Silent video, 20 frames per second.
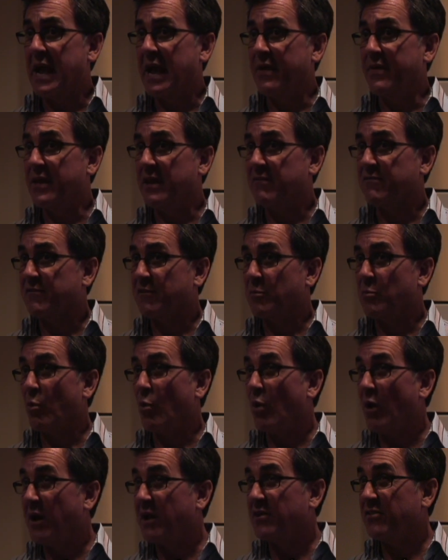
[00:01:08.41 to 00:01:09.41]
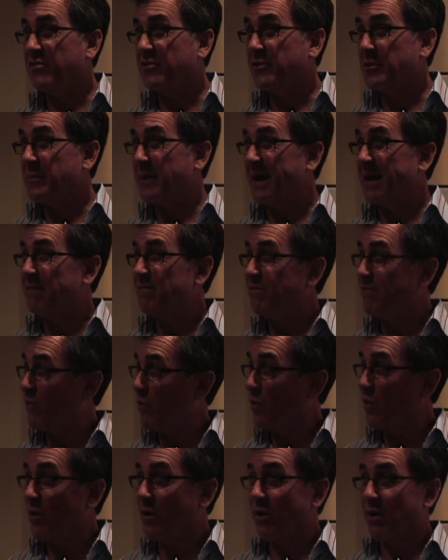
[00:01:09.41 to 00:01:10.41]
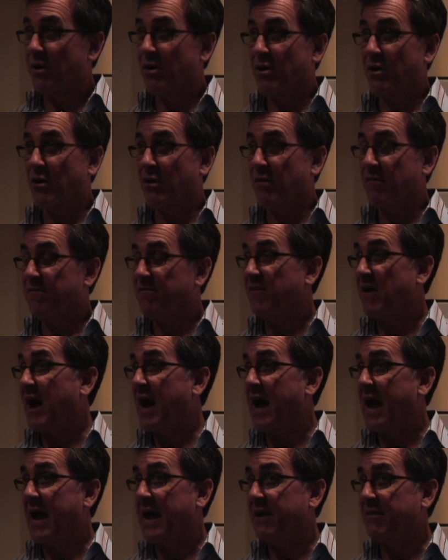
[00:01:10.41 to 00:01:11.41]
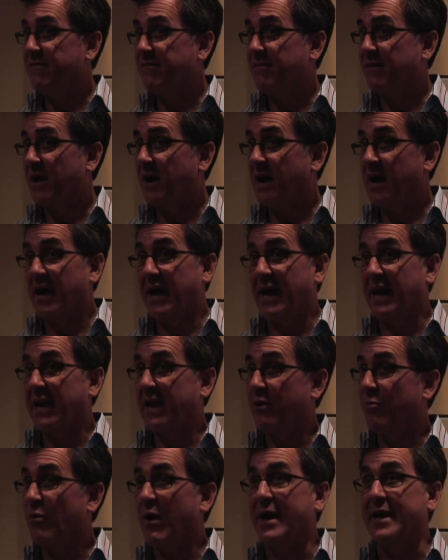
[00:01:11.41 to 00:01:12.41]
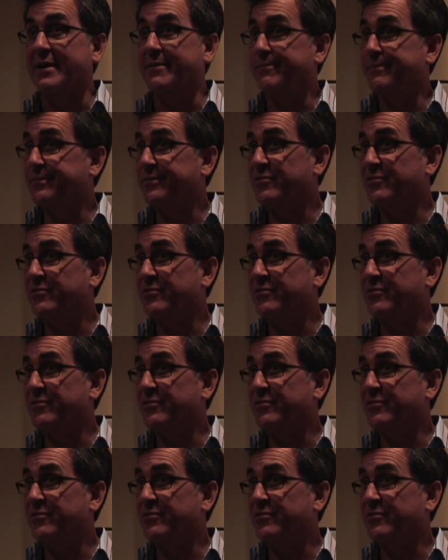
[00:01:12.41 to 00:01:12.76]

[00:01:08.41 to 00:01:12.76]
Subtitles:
and then from 1 to about 4 or 5, I write.